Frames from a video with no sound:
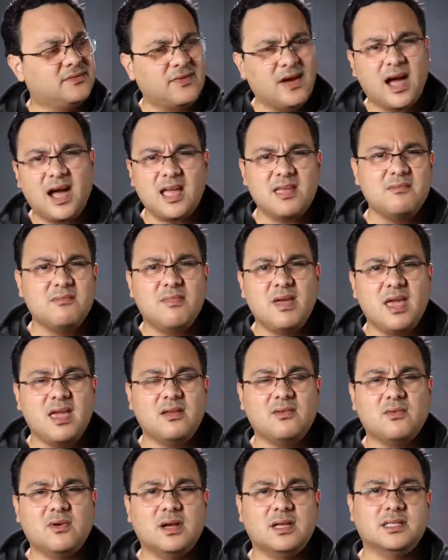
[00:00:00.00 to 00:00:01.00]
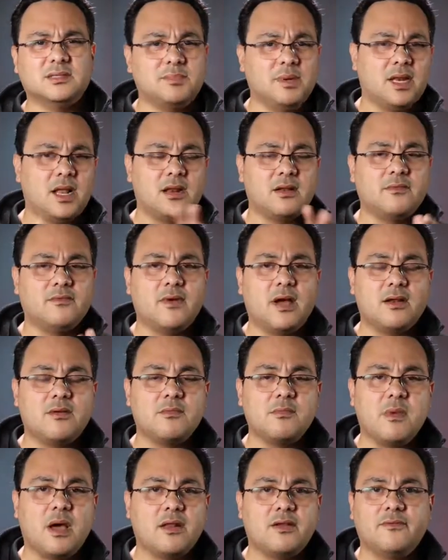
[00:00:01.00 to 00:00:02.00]
five main ones, but I
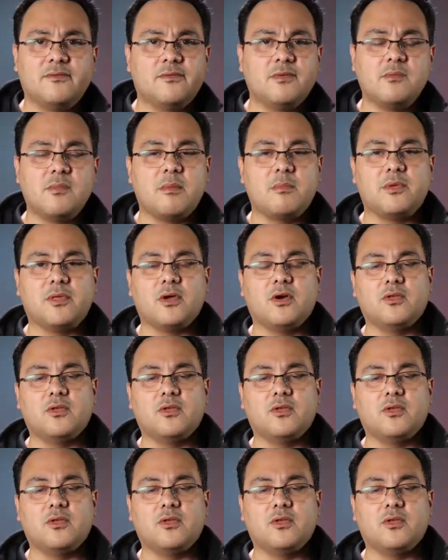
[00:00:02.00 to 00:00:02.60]
don't remember the